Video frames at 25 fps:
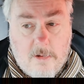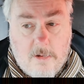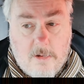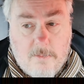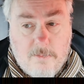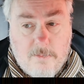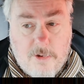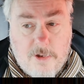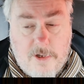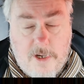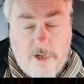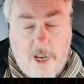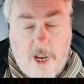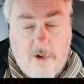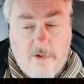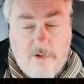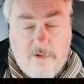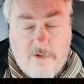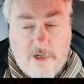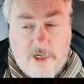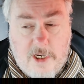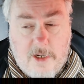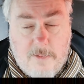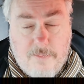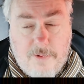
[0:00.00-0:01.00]
but now
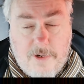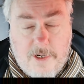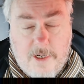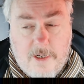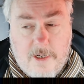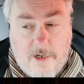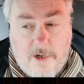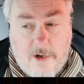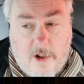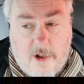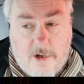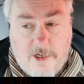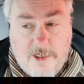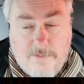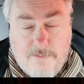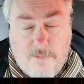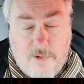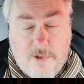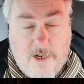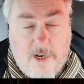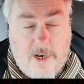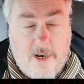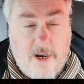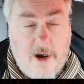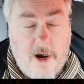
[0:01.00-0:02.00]
you're bringing in all these
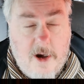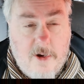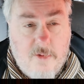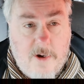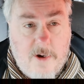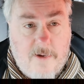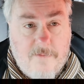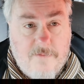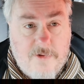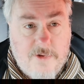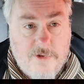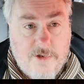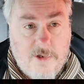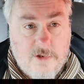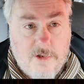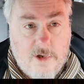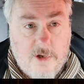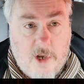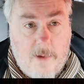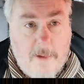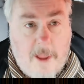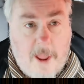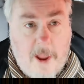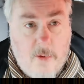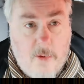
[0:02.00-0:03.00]
Middle Earth
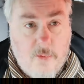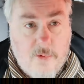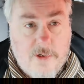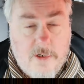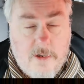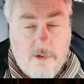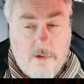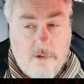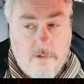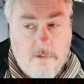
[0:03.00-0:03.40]
references. I'm out."